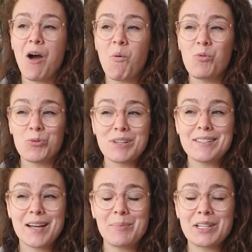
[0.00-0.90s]
The reason
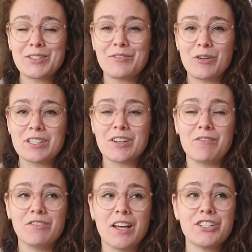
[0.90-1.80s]
I picked to focus on
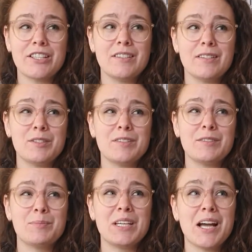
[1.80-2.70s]
Flush is it's
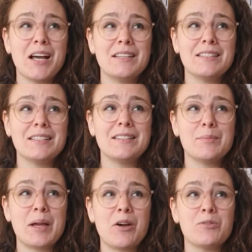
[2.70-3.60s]
because it's
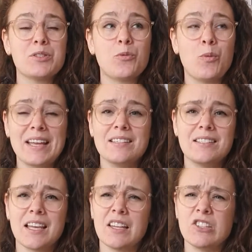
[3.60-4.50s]
about
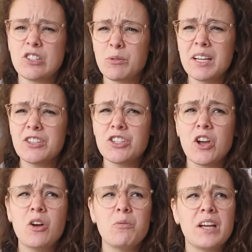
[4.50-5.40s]
waste and sewage,
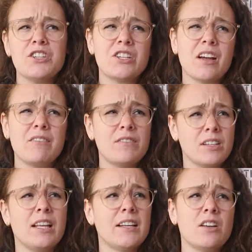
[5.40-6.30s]
which I feel
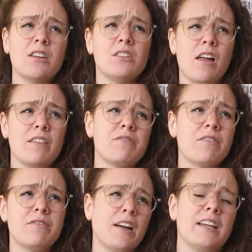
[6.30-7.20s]
like not a lot of
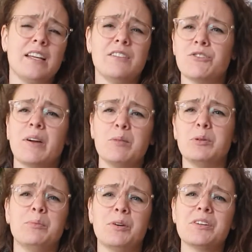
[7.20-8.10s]
funny,
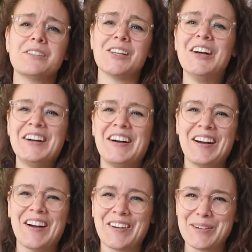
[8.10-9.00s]
enjoyable books are